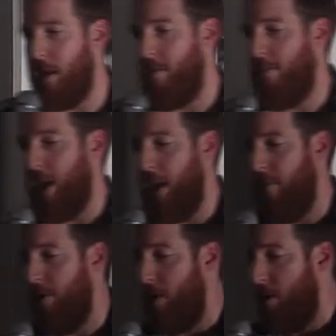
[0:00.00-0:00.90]
kind of
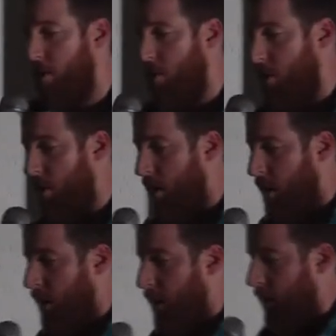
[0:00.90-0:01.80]
behavior to
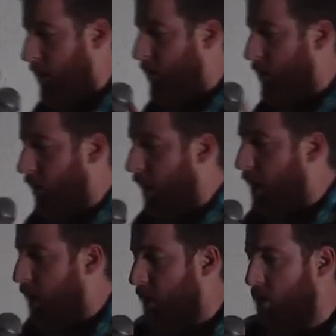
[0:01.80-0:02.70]
your
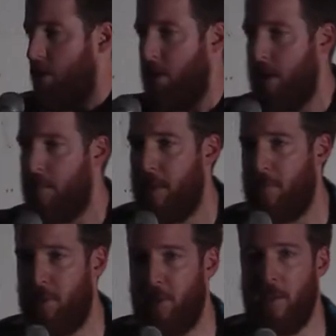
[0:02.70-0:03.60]
clients, to your team
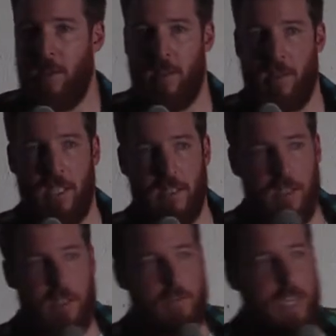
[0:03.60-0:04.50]
member, that's
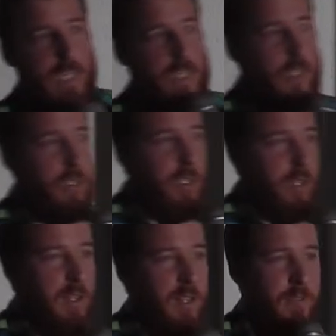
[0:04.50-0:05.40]
kind of getting
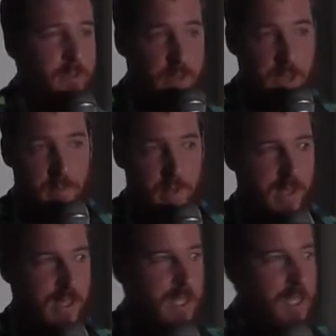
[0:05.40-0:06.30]
usual for
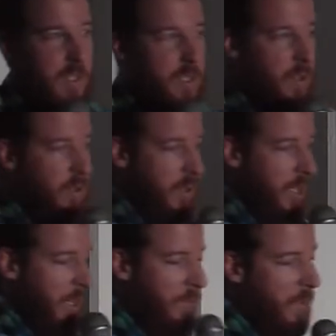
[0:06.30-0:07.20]
them.
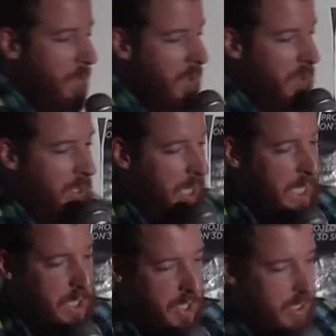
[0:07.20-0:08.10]
So even if you're in
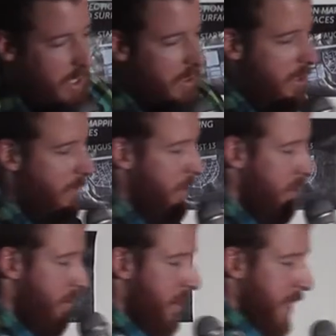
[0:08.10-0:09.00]
Asia or if
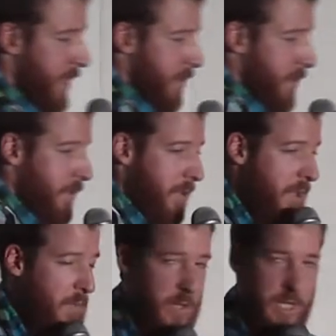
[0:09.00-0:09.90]
you're in Greece or if you're
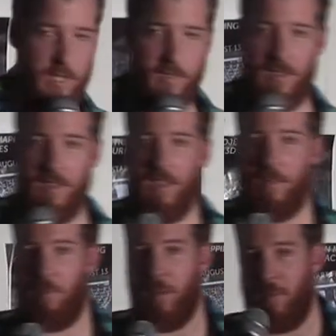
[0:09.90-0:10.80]
somewhere else,
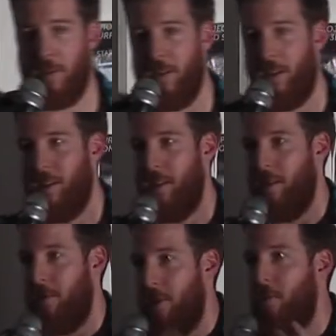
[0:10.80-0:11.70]
people
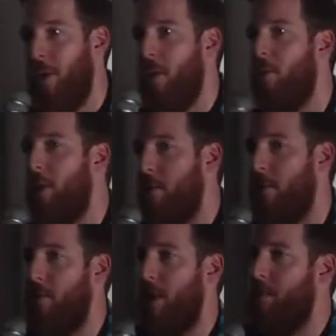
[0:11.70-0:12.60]
requ
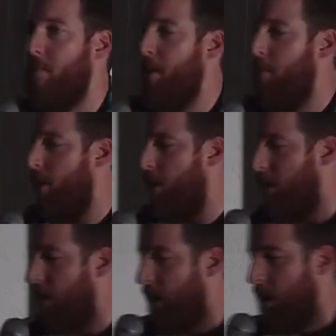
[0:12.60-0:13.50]
always request people